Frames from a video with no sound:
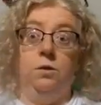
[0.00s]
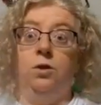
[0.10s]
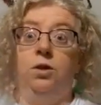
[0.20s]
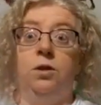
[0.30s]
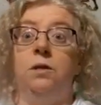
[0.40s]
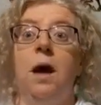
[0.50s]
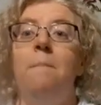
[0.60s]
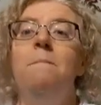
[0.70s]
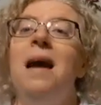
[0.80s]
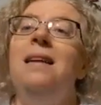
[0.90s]
just
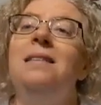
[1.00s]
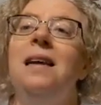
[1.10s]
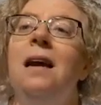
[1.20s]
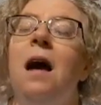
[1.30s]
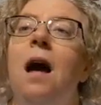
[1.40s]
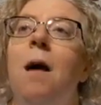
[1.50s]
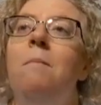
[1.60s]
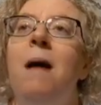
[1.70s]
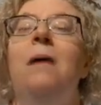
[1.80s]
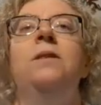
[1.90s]
amazing
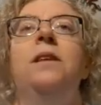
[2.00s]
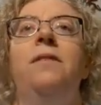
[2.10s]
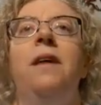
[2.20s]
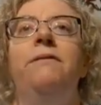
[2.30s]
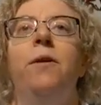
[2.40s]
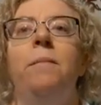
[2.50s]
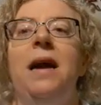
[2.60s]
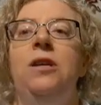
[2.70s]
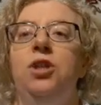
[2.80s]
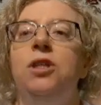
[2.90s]
amounts of
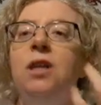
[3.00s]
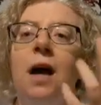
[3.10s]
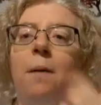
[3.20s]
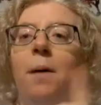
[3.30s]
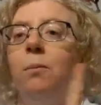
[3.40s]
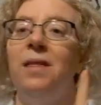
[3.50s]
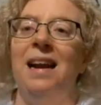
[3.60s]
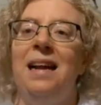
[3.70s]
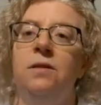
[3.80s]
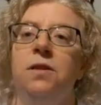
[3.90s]
information to come up with
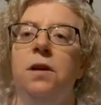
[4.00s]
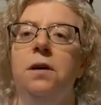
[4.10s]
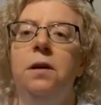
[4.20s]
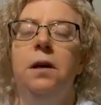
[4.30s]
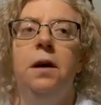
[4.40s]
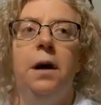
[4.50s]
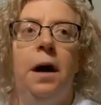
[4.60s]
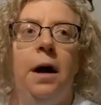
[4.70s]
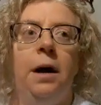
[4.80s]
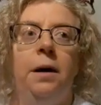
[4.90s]
an answer.
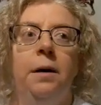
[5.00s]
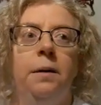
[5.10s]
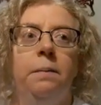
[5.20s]
Uh,